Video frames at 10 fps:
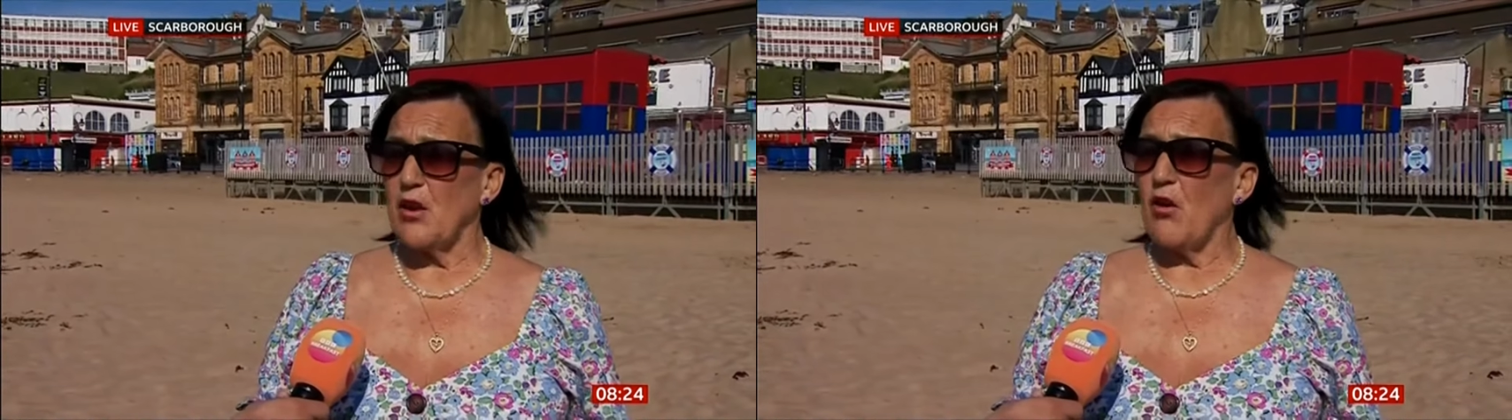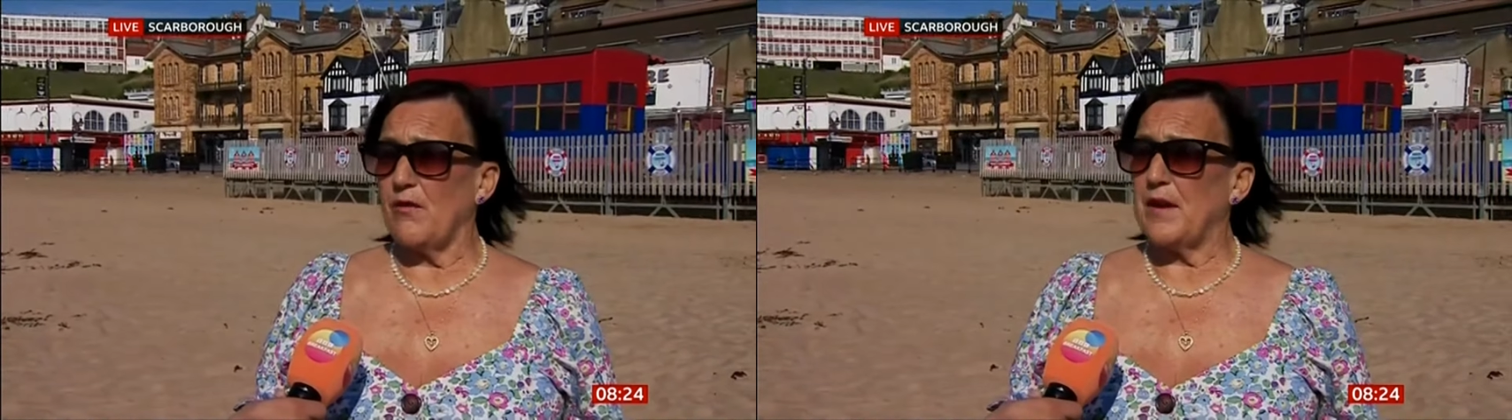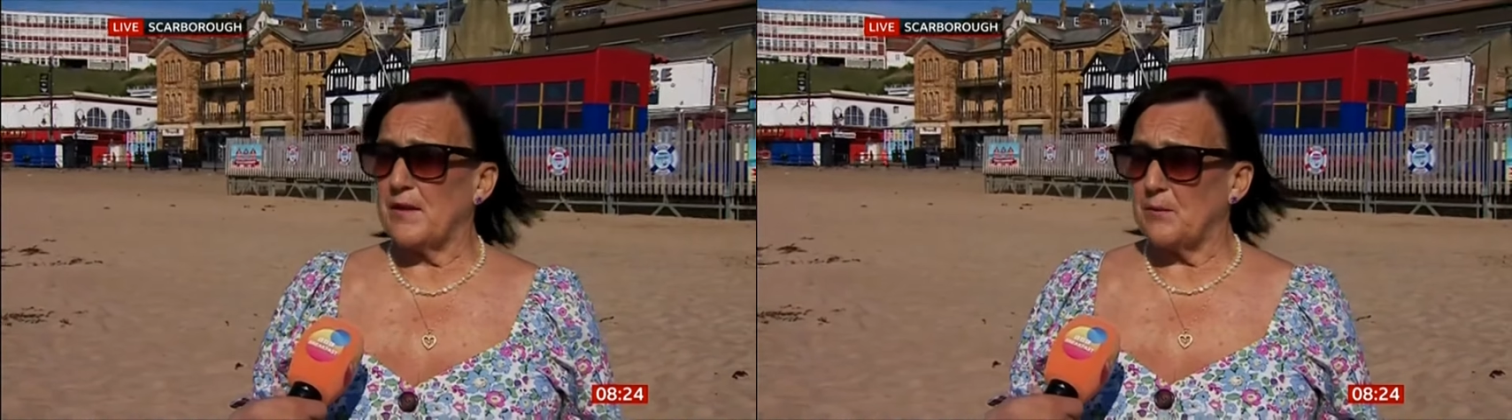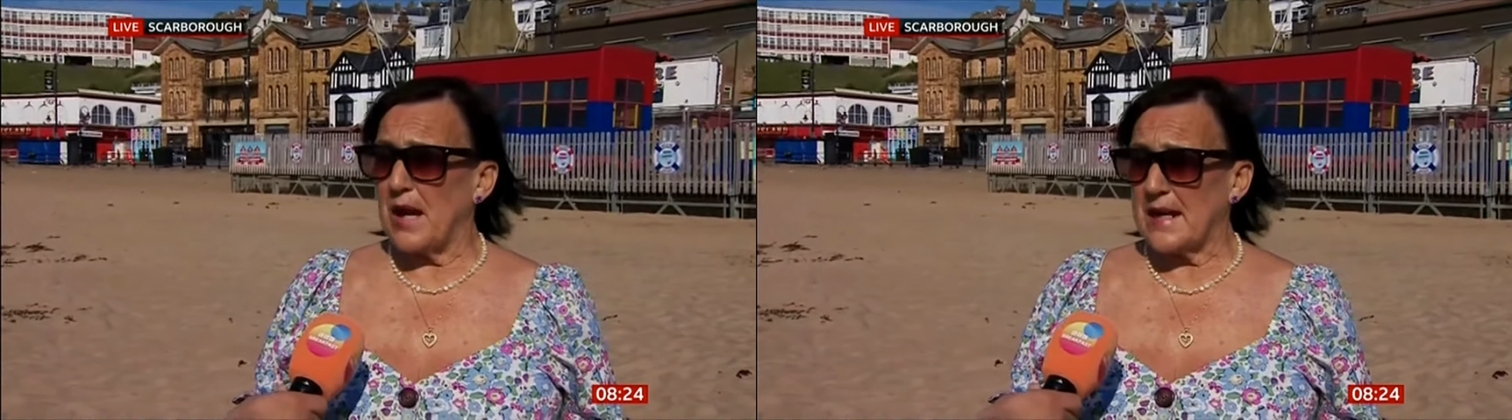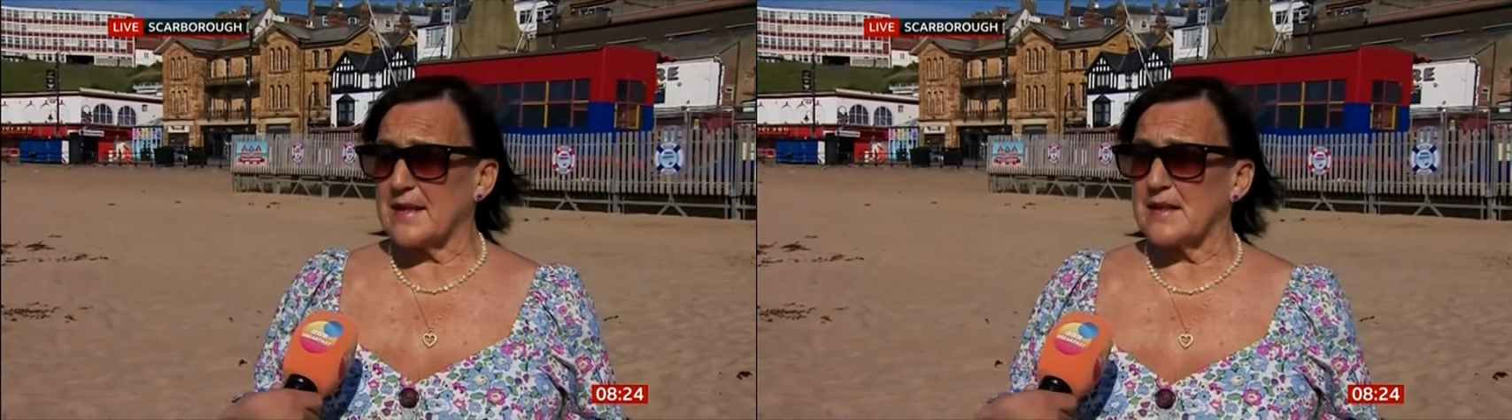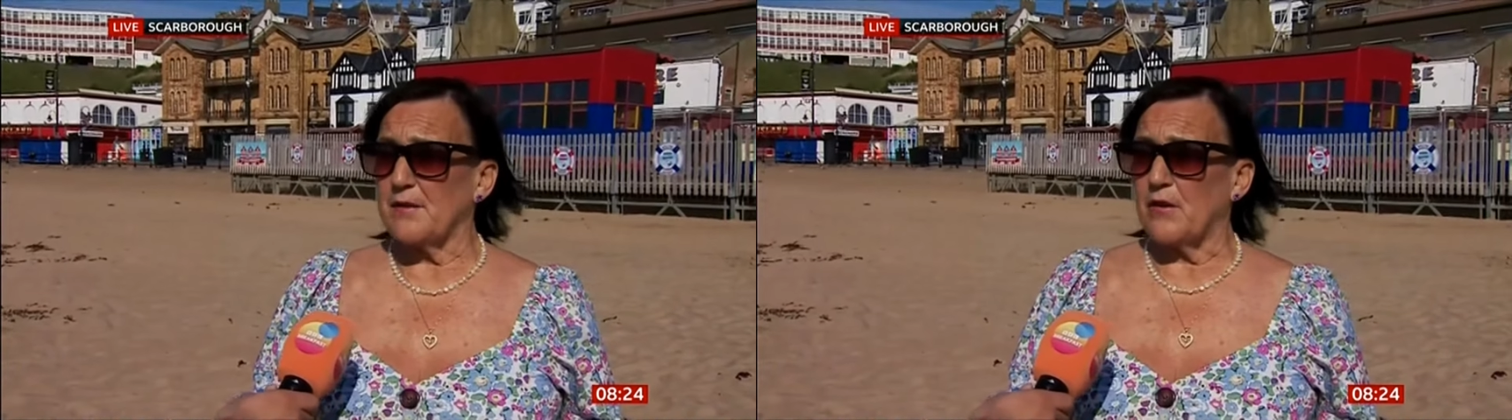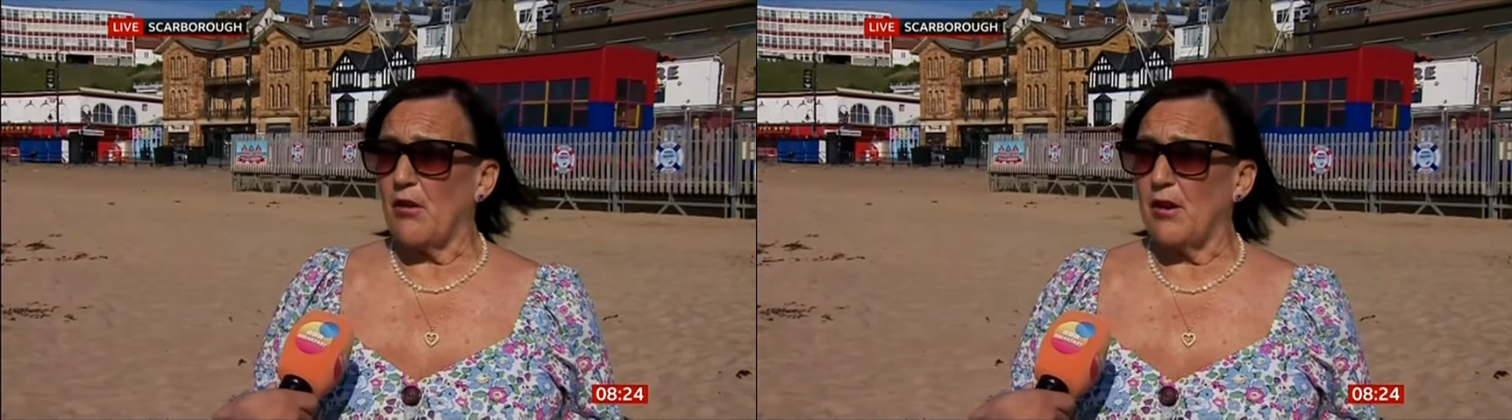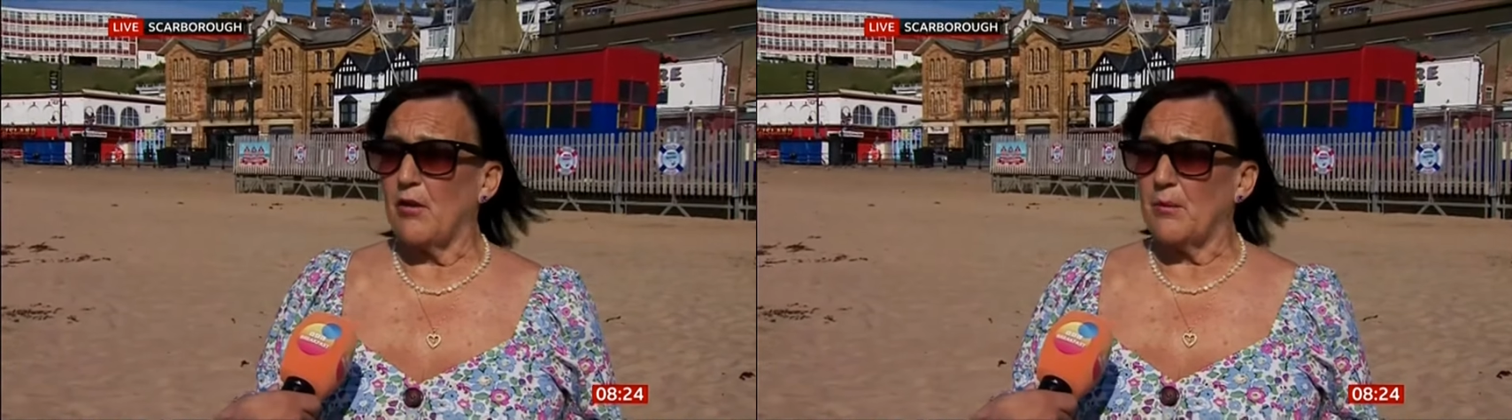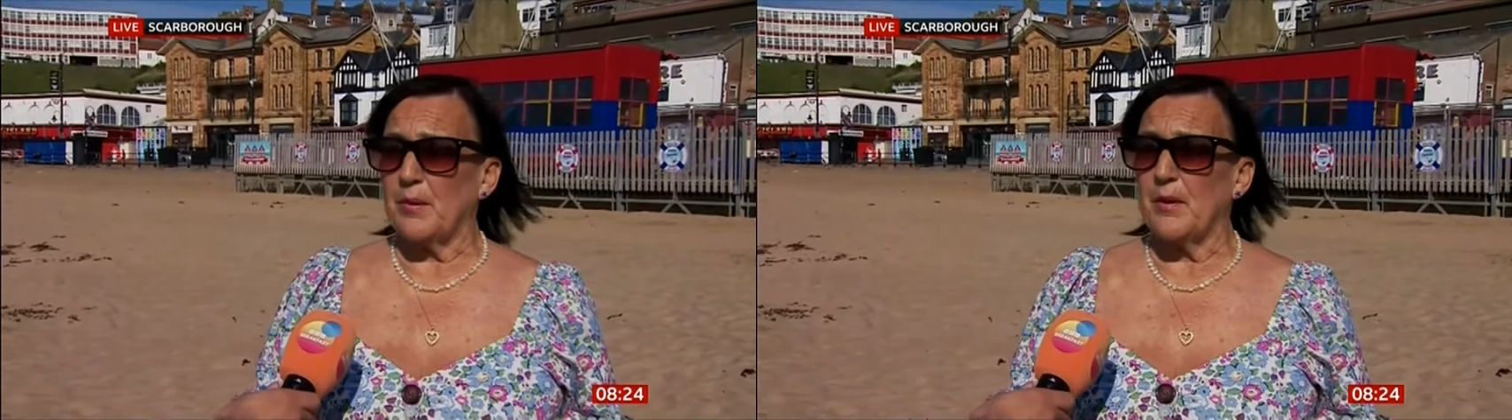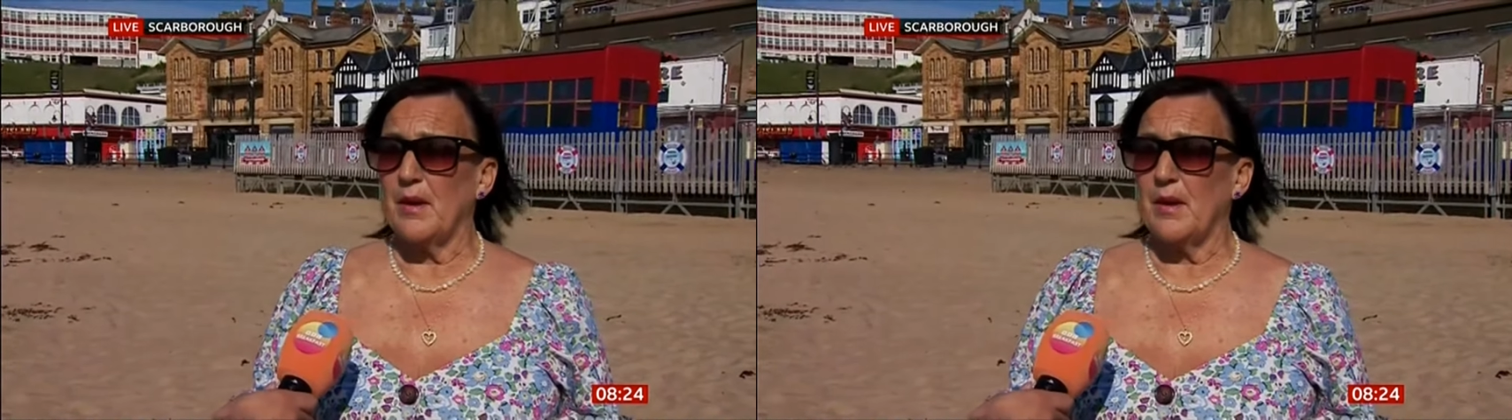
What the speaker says: COVID, prices have gone up,